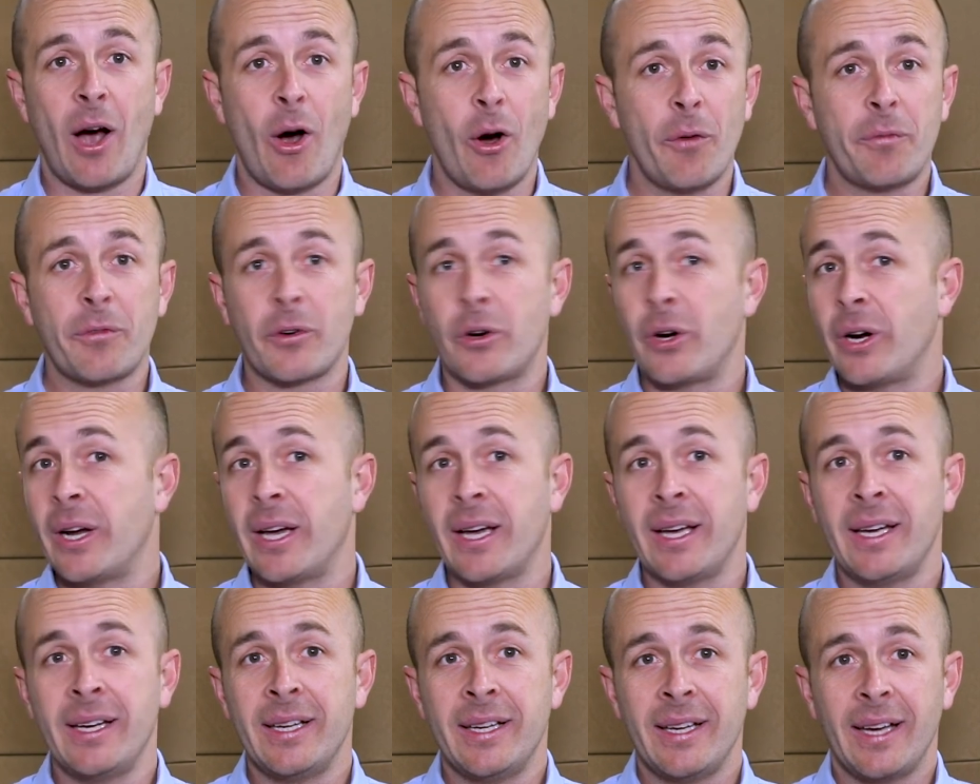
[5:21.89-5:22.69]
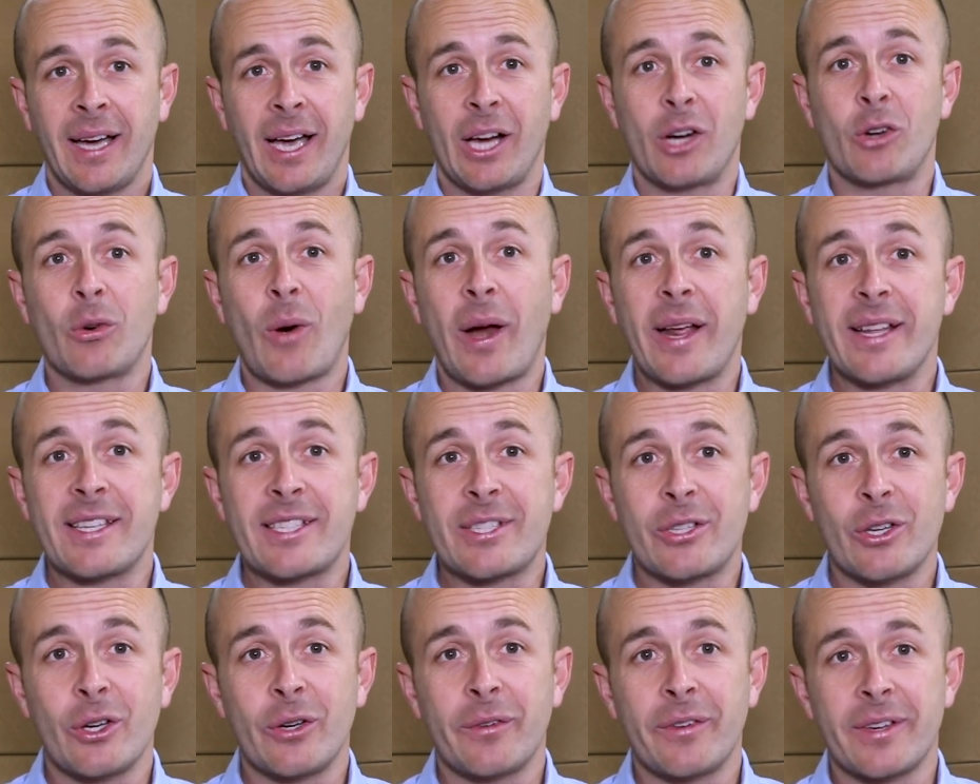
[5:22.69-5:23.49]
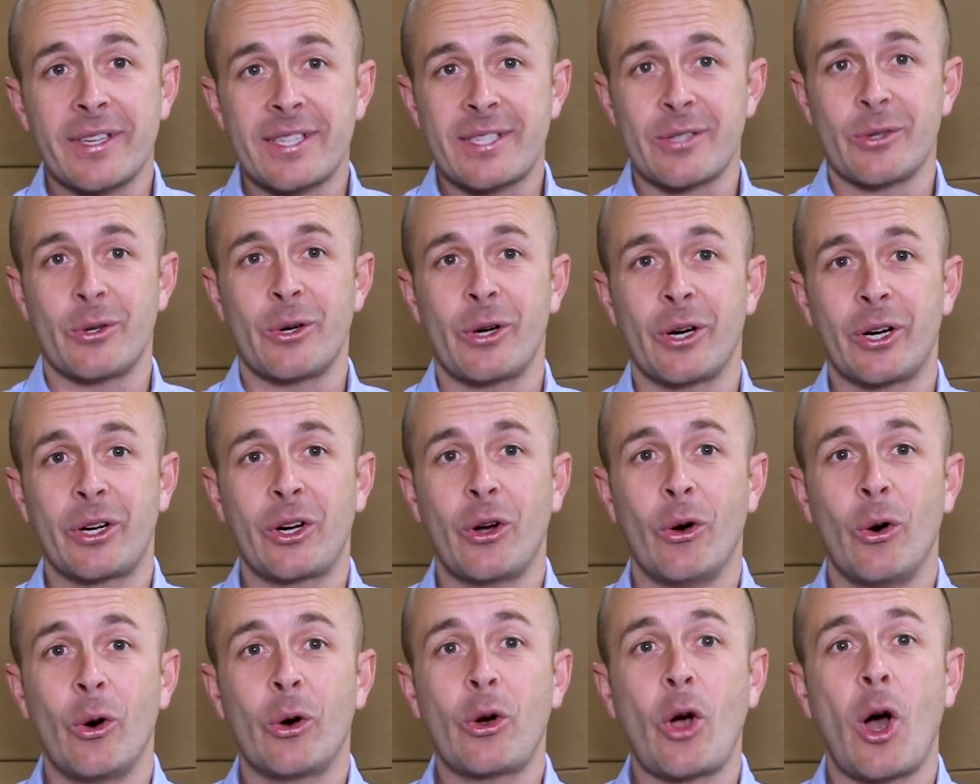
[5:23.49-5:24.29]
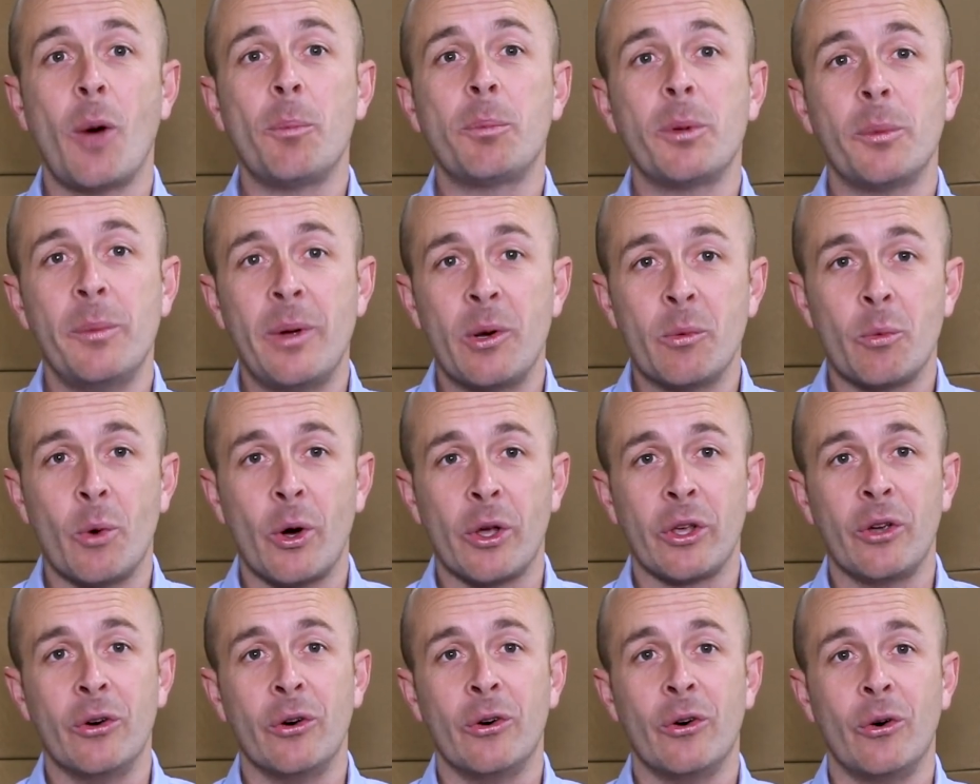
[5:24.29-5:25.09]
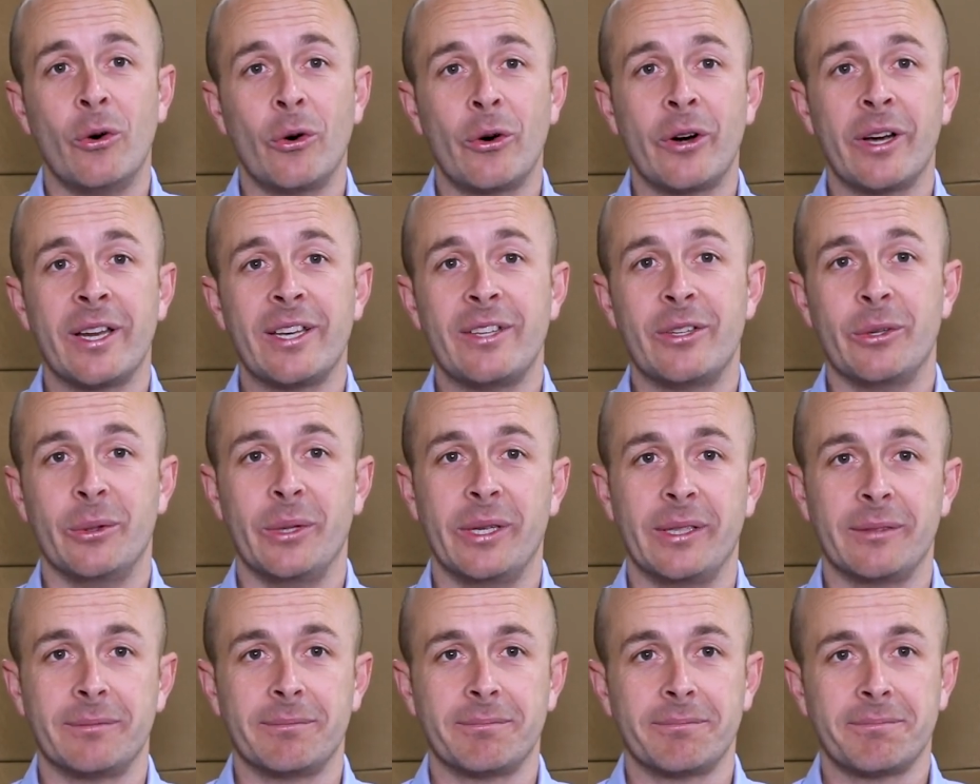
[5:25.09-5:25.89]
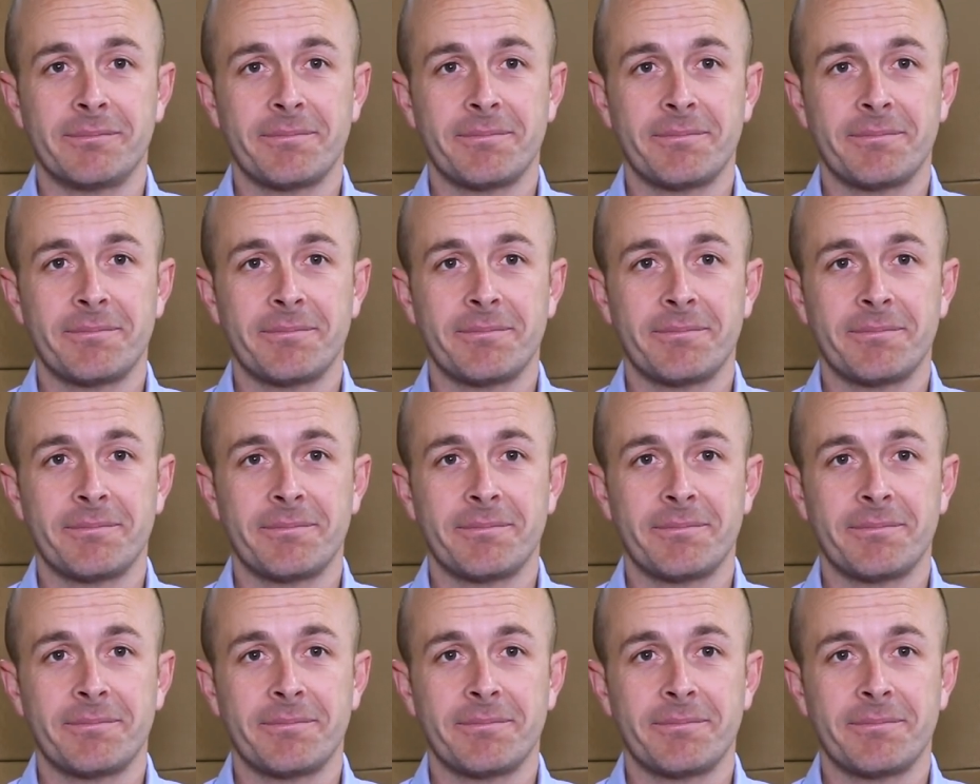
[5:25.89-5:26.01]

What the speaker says: offer a great service or complement what you're already doing.